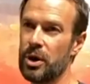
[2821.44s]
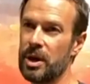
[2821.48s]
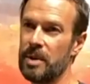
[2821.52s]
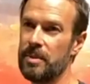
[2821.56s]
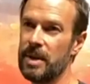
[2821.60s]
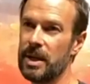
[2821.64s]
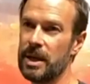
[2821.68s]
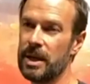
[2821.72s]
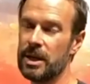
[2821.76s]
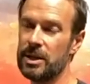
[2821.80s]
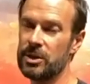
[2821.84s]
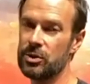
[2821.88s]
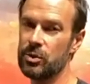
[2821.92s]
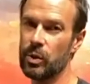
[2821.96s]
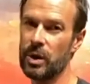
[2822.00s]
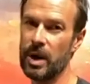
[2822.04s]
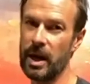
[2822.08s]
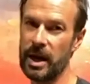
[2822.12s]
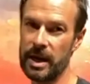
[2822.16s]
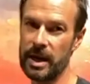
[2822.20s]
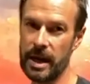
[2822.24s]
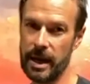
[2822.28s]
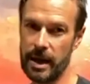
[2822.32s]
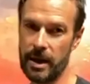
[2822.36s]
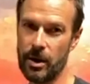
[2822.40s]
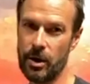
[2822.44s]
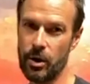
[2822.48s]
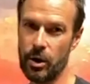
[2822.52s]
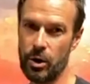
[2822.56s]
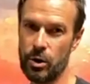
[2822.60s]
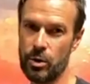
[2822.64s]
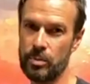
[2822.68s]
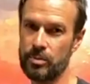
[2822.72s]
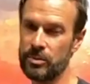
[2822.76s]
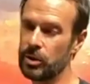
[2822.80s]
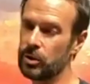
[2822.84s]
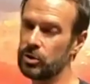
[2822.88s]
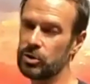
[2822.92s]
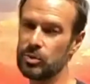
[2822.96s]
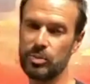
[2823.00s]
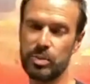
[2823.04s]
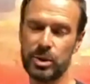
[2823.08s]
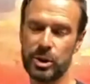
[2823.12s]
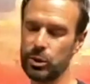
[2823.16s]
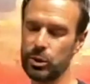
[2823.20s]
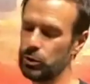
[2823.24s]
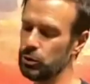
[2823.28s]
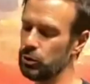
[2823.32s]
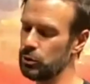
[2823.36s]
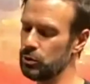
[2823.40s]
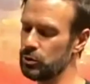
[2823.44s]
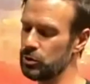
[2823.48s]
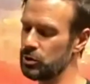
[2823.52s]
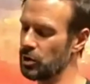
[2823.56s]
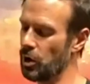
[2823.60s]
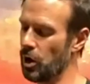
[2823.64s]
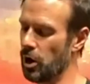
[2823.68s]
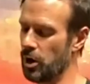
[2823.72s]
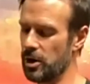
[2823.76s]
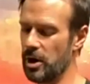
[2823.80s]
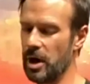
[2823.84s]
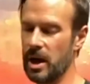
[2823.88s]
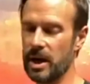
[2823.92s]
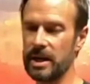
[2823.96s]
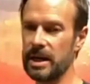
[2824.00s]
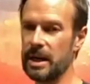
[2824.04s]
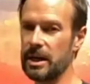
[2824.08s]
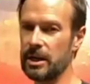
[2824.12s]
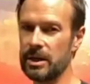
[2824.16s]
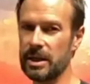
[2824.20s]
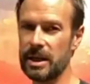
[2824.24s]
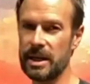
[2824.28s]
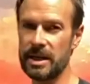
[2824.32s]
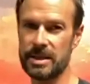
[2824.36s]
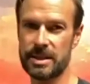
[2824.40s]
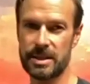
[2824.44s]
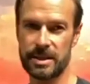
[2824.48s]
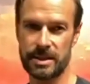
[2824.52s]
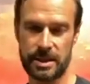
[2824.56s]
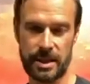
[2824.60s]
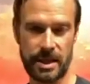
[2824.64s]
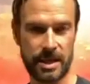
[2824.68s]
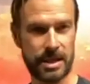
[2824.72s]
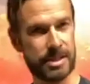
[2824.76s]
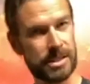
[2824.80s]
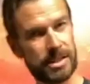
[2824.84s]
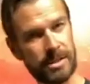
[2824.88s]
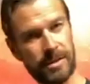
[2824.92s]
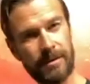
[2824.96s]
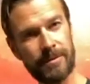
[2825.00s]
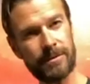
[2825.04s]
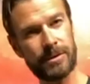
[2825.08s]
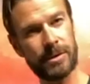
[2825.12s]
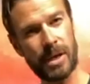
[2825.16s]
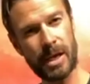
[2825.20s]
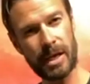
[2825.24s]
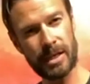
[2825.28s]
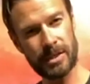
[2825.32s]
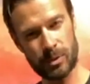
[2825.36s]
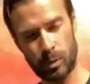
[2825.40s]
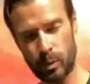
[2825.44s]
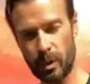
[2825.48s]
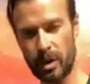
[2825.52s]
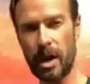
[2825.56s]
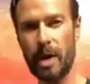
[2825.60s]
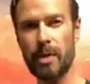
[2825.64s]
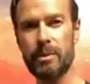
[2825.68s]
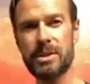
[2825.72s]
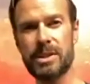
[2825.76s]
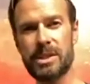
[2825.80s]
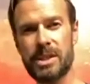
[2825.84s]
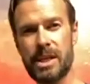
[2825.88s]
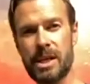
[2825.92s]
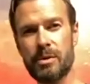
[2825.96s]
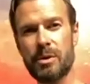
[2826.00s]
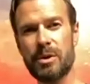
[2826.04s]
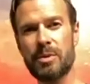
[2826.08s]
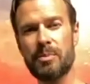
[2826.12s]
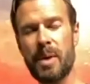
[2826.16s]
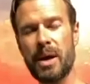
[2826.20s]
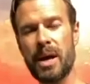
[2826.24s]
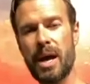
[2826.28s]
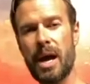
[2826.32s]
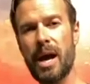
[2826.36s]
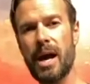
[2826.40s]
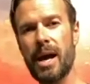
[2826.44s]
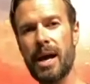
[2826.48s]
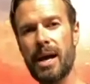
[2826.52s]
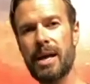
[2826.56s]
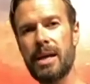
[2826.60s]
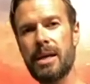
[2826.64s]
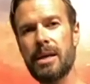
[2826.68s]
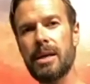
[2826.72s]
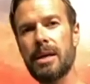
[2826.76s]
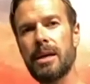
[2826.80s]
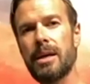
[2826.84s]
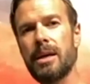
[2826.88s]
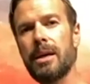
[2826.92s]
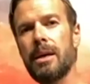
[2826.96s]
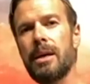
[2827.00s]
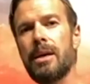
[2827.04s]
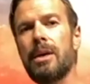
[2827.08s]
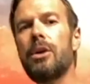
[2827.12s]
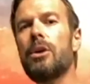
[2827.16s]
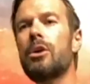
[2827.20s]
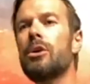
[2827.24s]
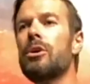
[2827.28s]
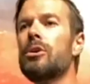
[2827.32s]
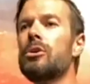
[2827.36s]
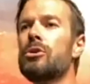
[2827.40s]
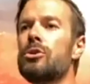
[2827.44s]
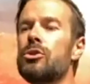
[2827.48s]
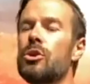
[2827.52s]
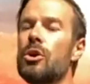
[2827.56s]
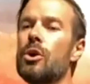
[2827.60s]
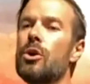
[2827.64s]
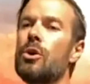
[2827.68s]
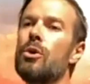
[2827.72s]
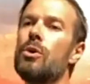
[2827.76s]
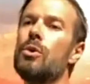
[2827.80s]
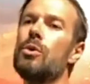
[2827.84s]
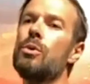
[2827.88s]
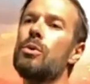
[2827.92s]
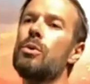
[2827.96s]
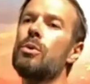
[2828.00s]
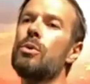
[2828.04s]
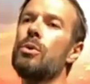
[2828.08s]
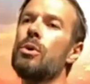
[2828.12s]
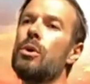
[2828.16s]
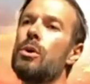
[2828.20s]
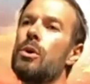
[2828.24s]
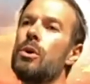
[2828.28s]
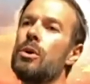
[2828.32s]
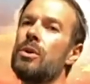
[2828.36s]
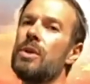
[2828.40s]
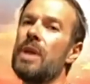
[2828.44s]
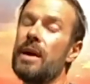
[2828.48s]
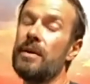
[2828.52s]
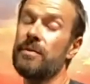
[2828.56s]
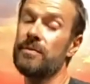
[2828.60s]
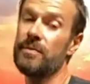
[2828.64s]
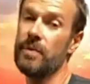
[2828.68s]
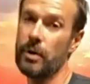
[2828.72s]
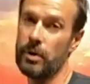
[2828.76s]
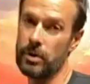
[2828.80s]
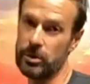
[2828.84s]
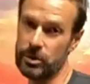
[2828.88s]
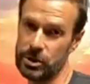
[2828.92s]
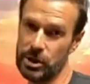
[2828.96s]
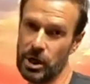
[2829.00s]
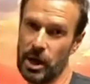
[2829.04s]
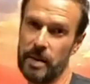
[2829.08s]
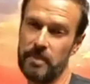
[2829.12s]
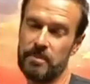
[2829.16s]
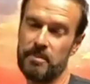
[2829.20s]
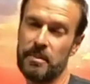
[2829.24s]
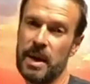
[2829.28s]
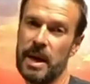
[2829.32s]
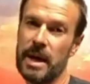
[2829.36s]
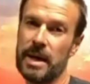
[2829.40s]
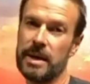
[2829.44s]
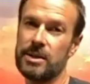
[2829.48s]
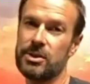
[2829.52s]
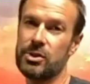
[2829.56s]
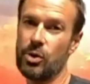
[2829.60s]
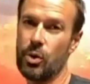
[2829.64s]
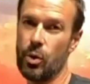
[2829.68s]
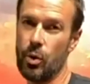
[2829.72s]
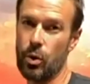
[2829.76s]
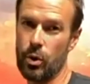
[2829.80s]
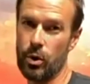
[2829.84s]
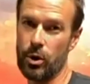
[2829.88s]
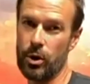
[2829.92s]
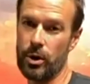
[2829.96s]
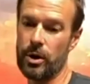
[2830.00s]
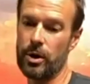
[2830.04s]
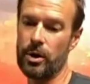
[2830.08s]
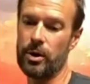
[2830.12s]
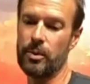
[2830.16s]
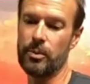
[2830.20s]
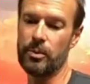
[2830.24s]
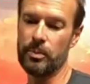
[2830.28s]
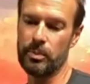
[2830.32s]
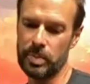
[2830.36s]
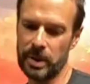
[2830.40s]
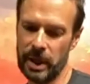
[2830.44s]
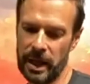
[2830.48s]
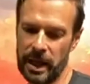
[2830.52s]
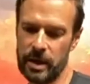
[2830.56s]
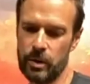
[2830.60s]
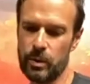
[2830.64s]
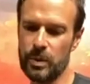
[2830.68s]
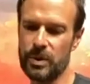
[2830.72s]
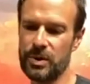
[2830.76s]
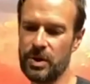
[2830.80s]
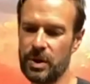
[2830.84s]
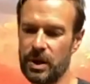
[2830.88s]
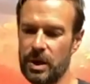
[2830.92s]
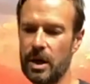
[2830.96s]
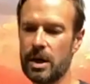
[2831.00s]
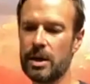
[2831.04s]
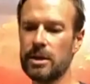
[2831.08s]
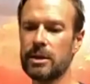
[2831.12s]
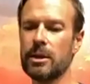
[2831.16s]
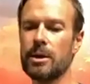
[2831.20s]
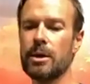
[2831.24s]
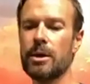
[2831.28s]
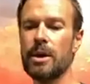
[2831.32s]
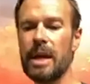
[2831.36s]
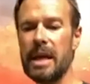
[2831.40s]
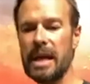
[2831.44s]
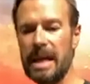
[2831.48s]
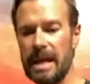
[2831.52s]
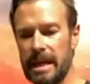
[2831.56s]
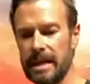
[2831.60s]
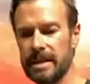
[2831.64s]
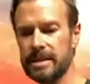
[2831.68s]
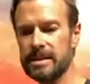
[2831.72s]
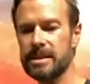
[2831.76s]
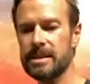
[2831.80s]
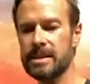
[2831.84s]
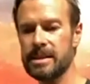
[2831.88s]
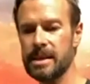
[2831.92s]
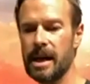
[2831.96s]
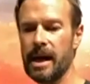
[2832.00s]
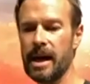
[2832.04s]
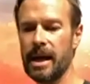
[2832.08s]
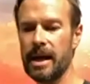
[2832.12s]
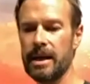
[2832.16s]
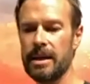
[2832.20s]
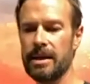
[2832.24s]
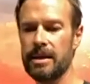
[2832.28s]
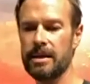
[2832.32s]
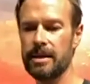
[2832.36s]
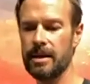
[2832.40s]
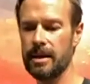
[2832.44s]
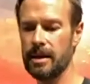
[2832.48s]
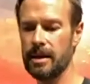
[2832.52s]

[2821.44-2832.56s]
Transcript: because when I get home, those blues are not nearly as tense as what I was seeing with my eye. So that Photoshop mix, or playing with the color inside